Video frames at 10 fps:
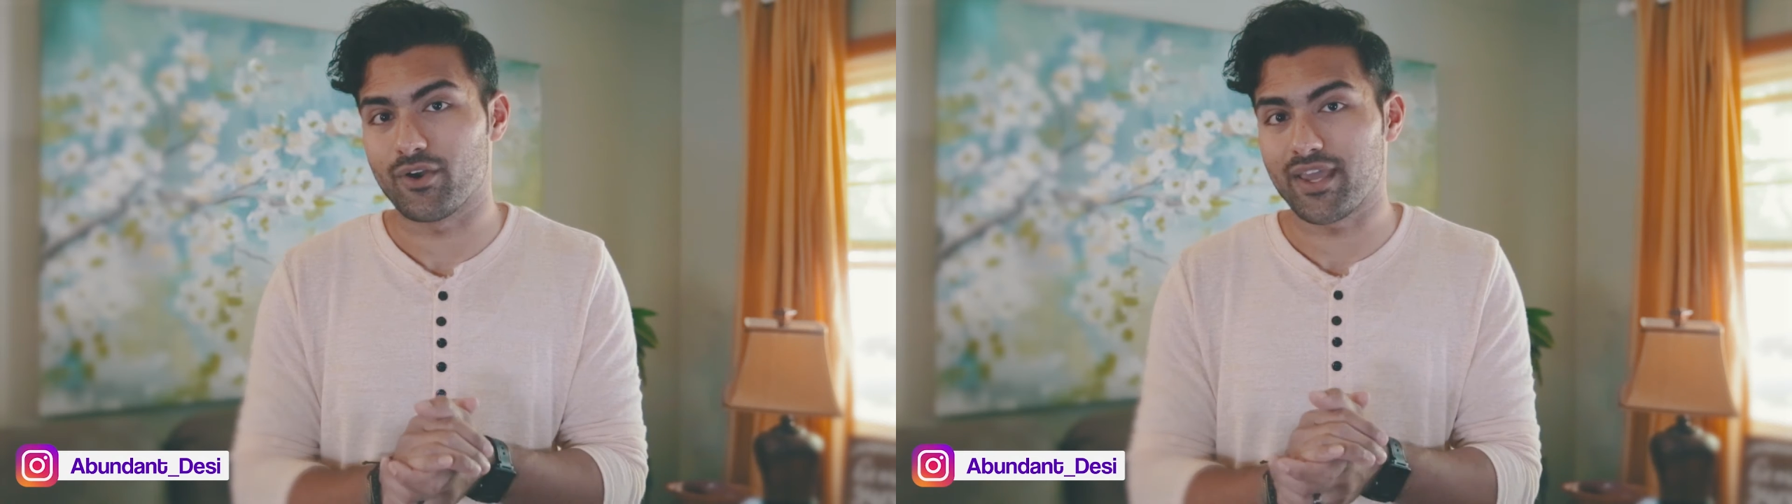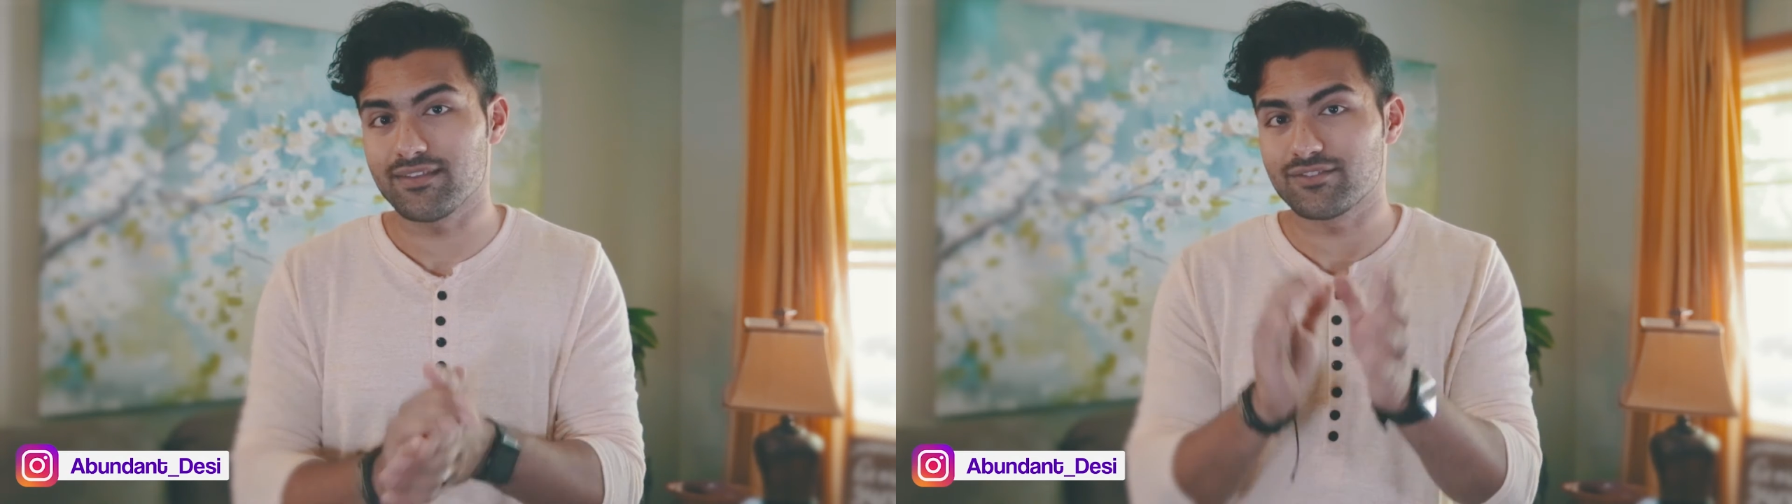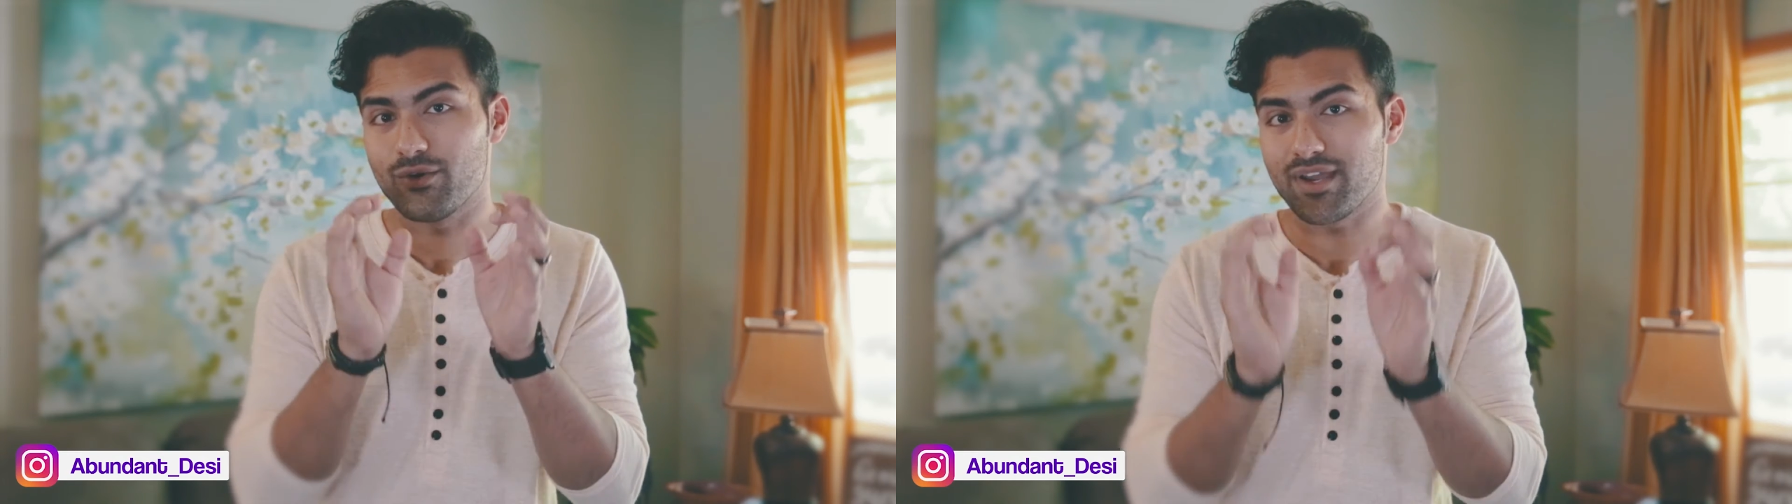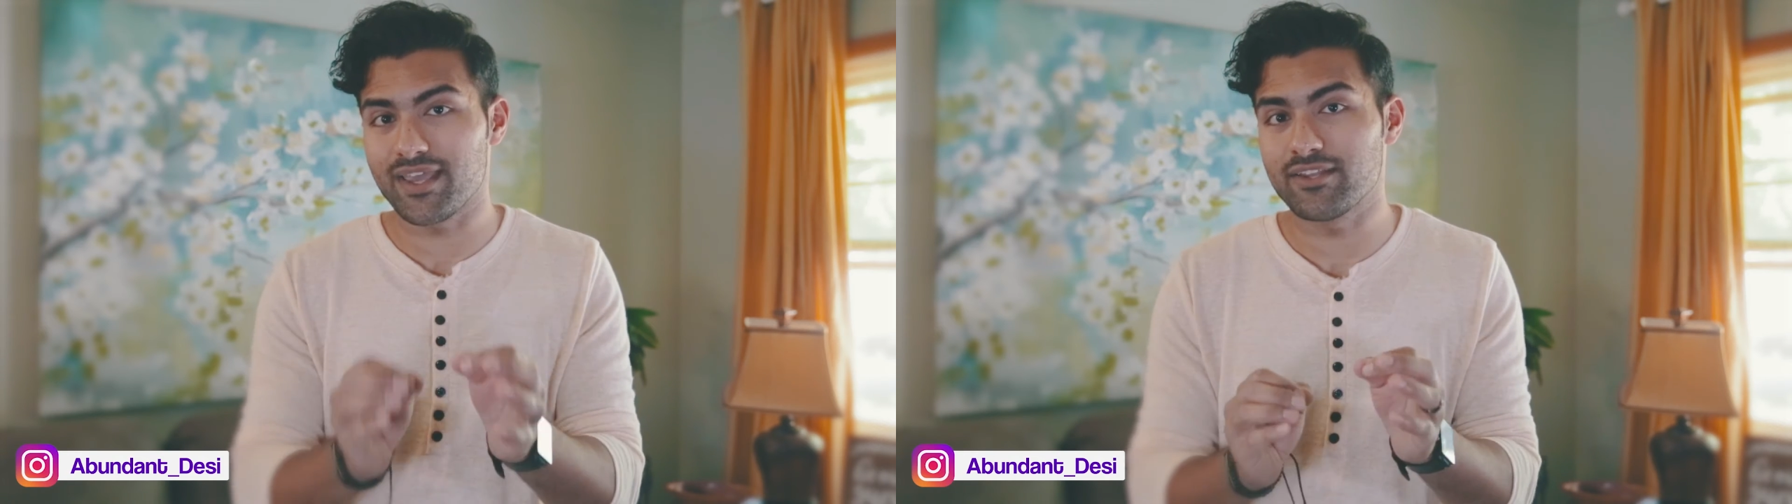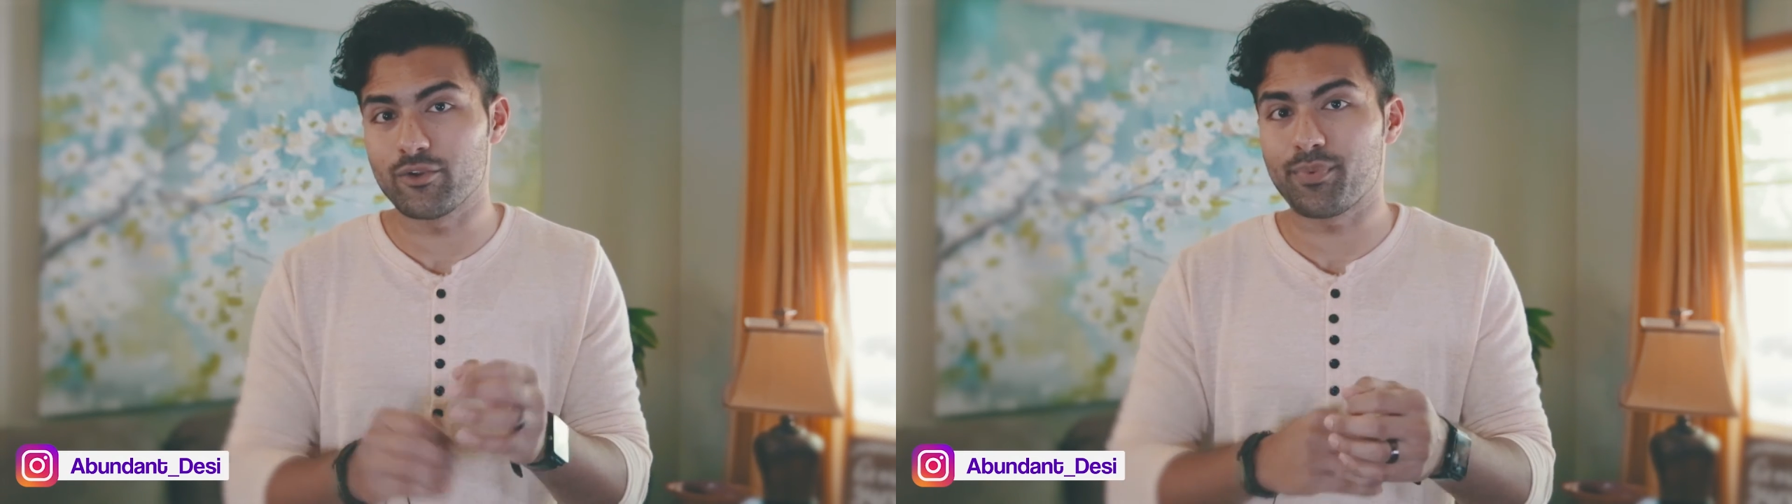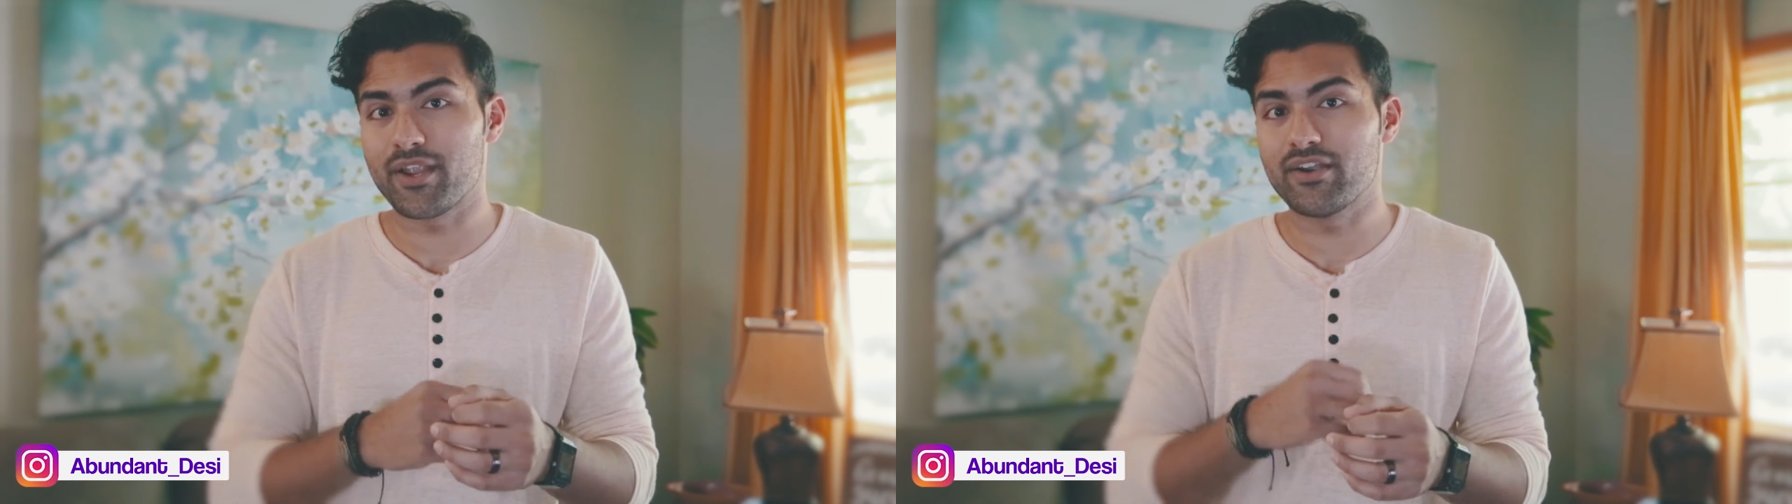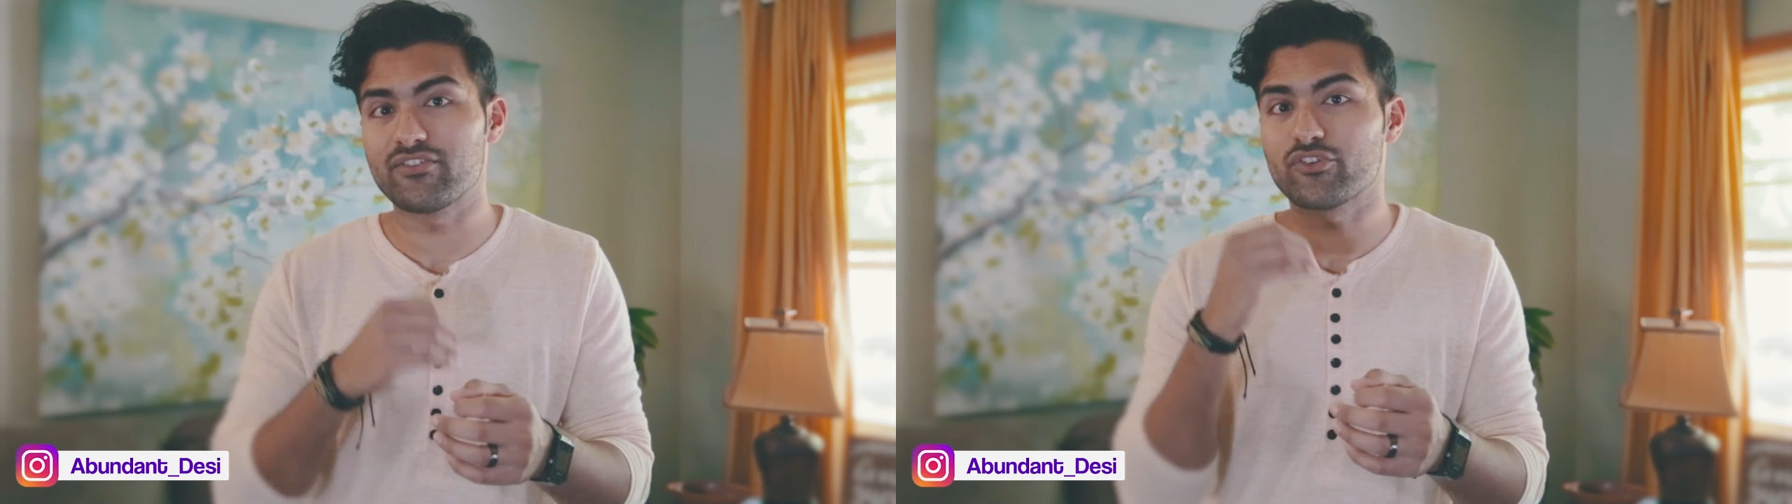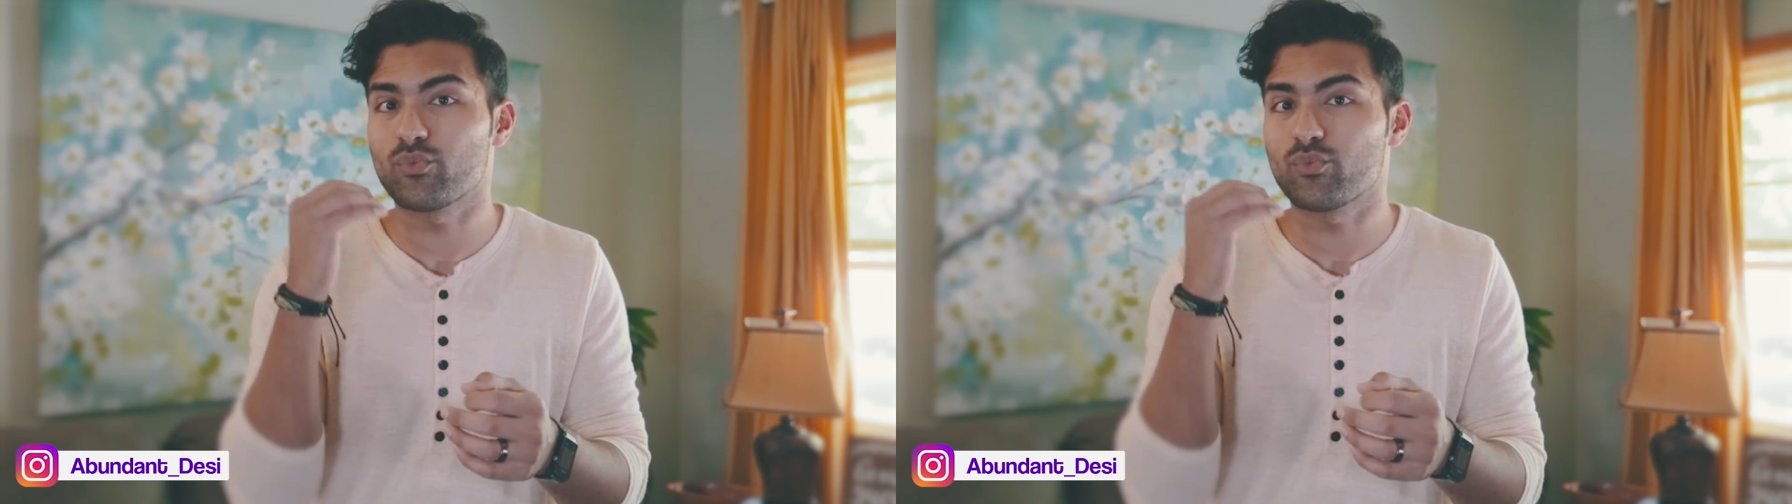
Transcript: Okay, so again, your parents